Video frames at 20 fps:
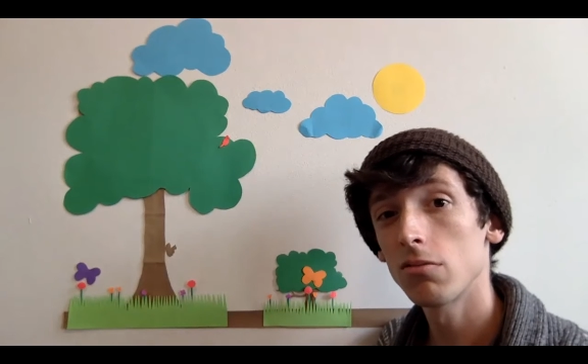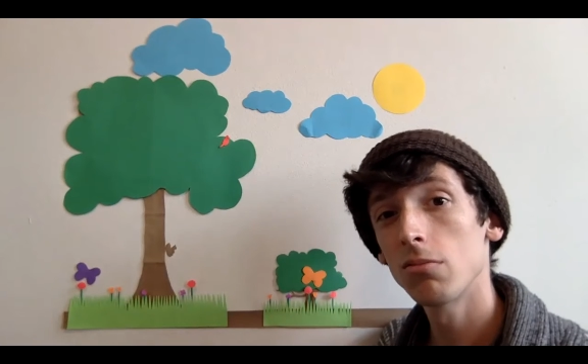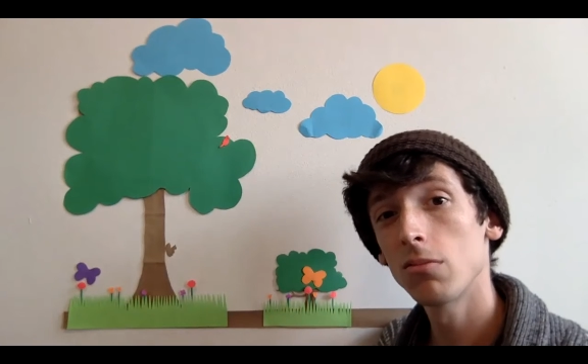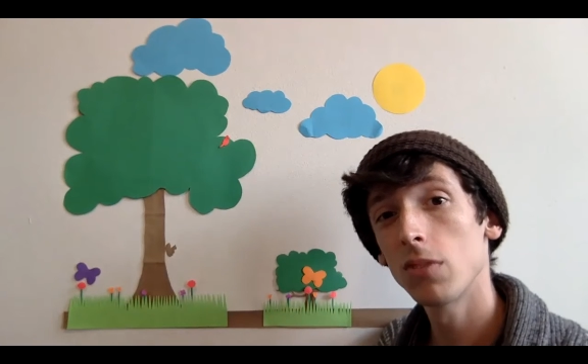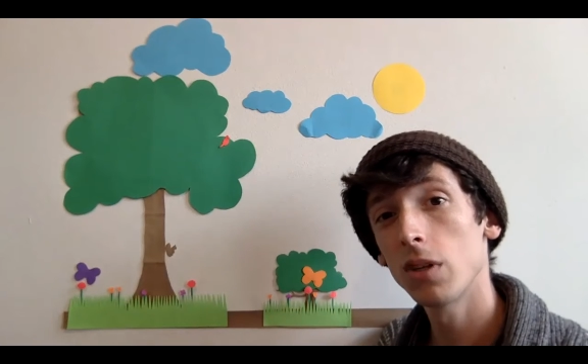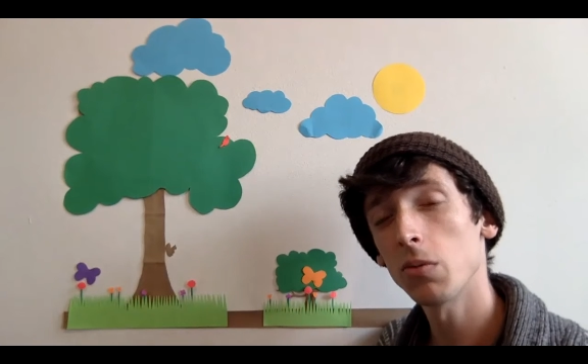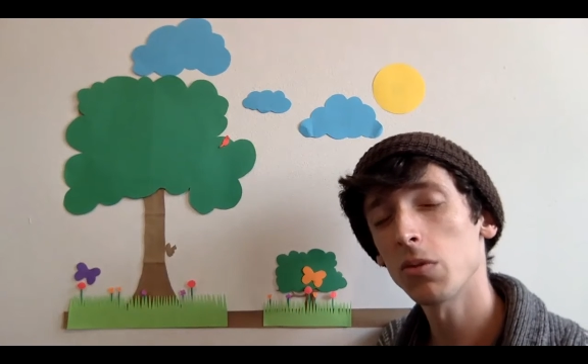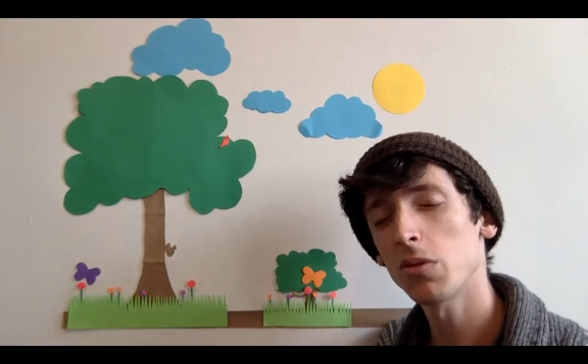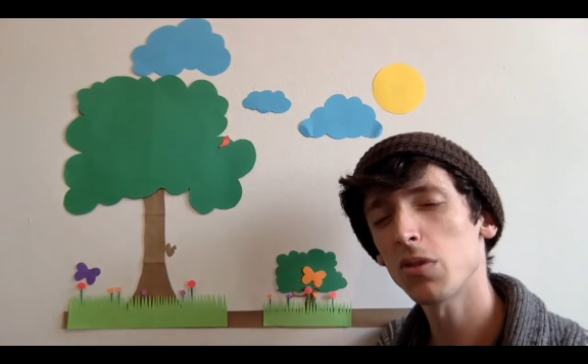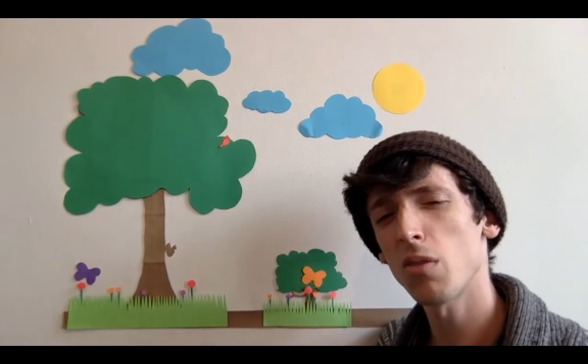
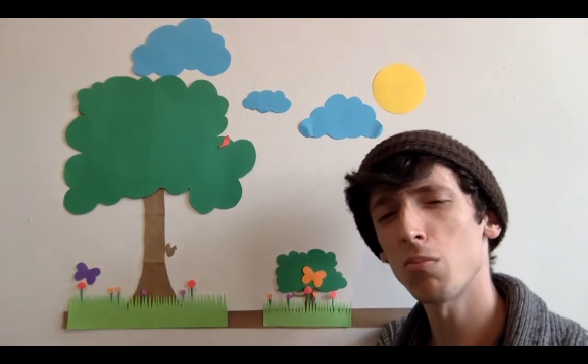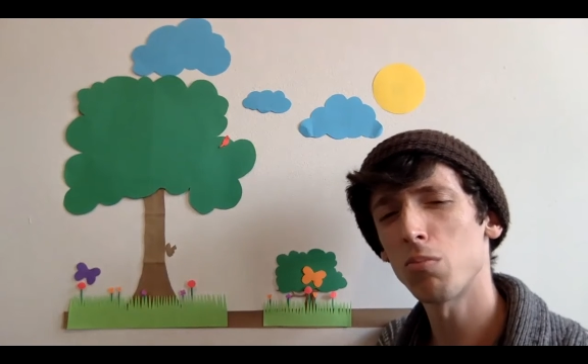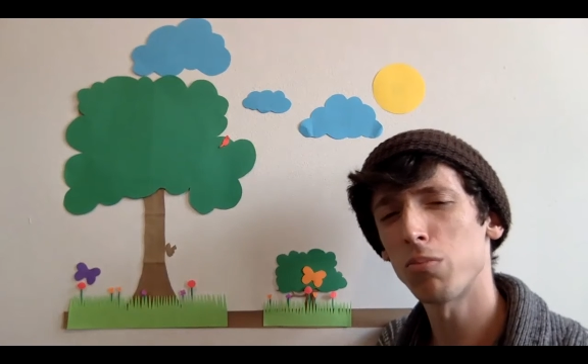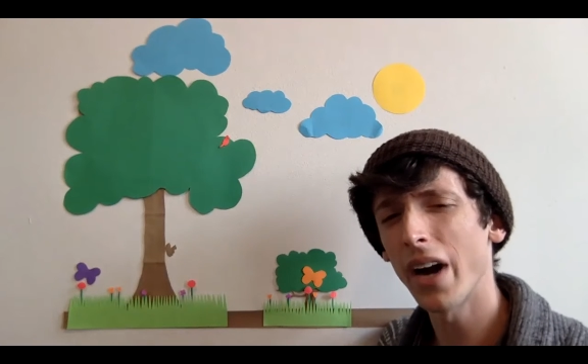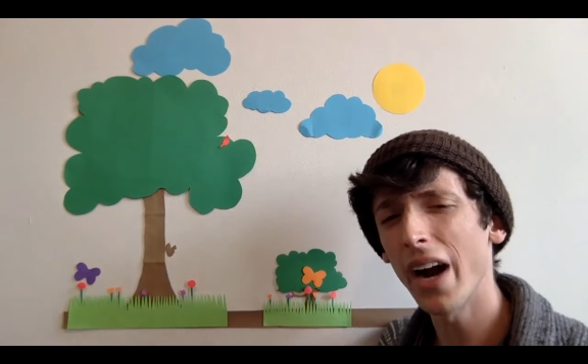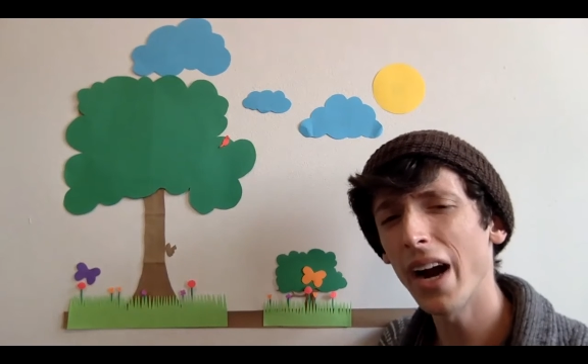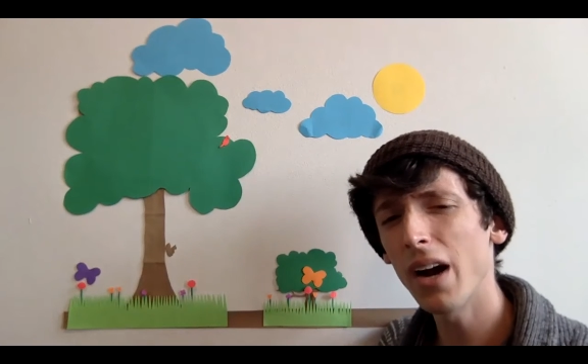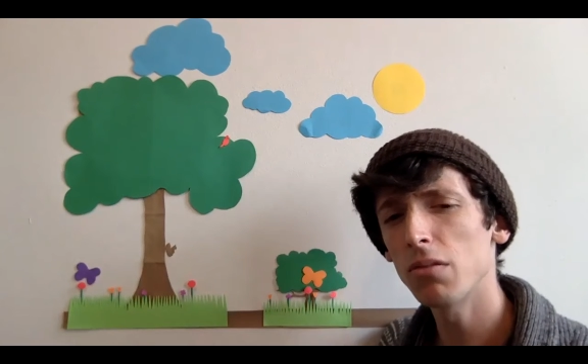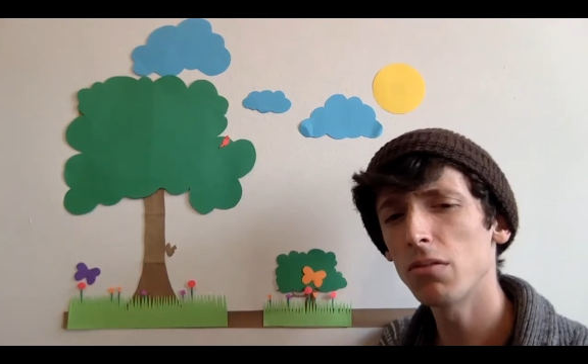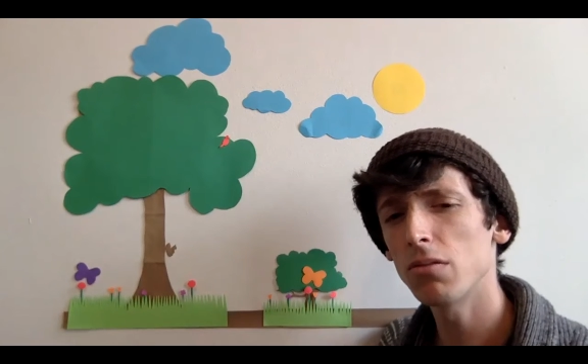when it was all
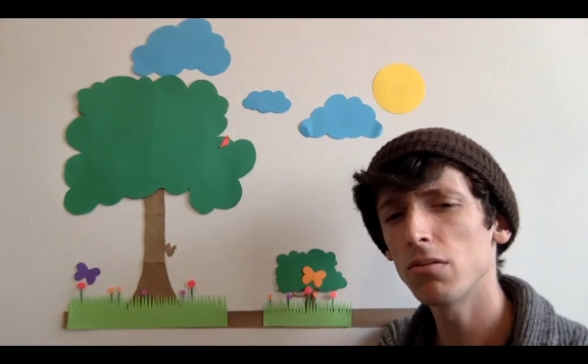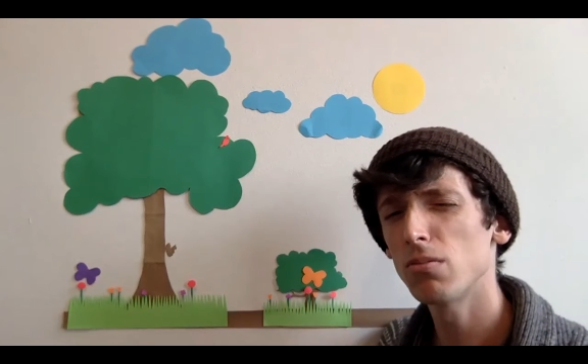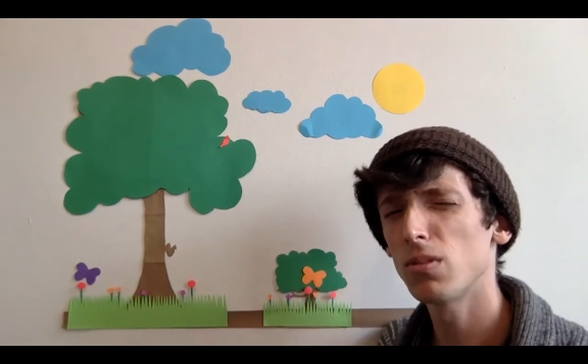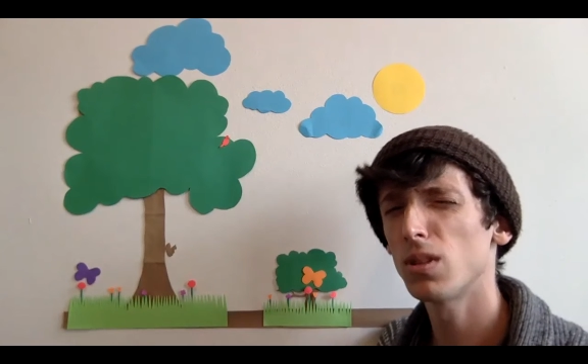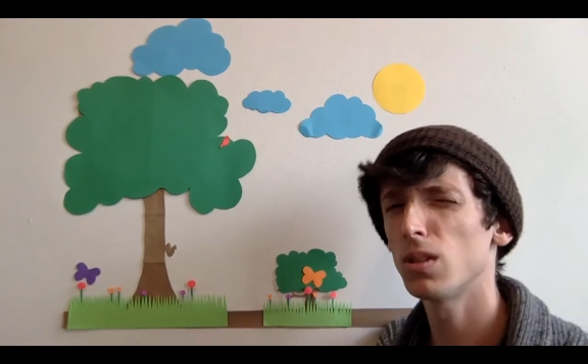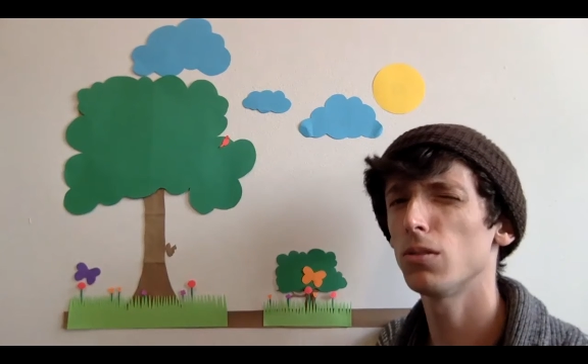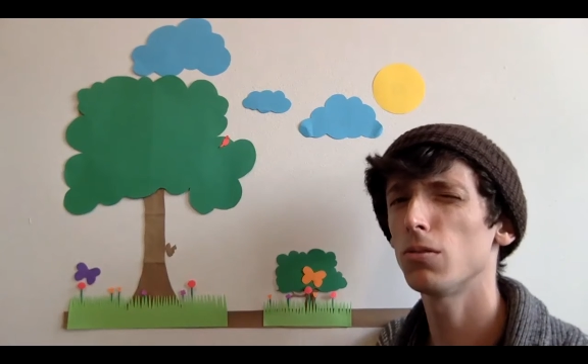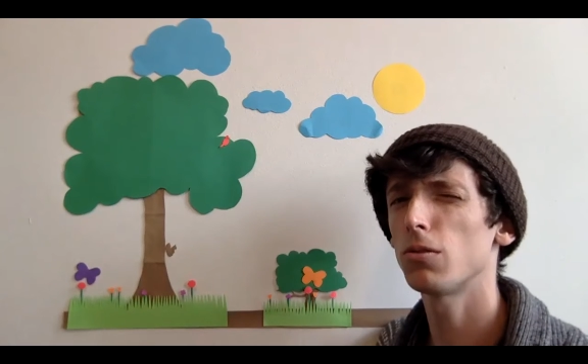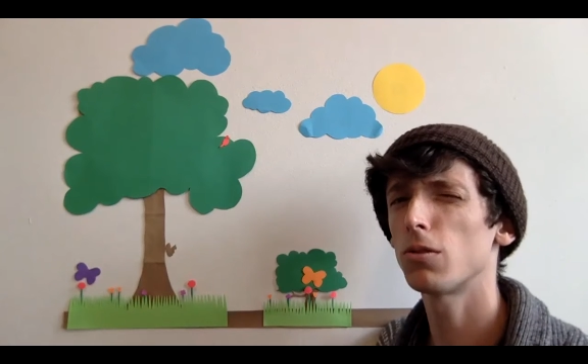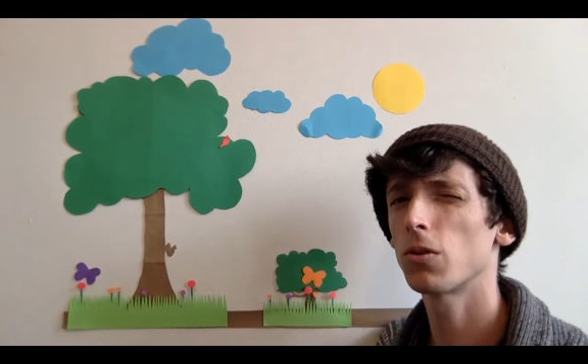brown, a
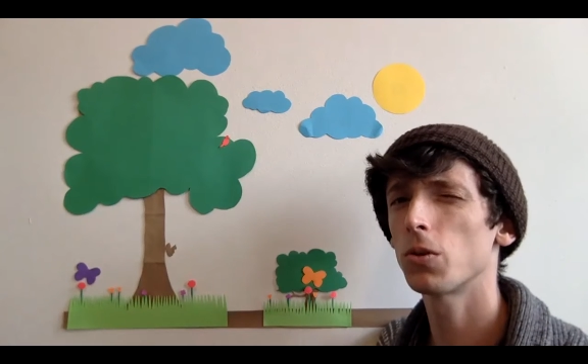little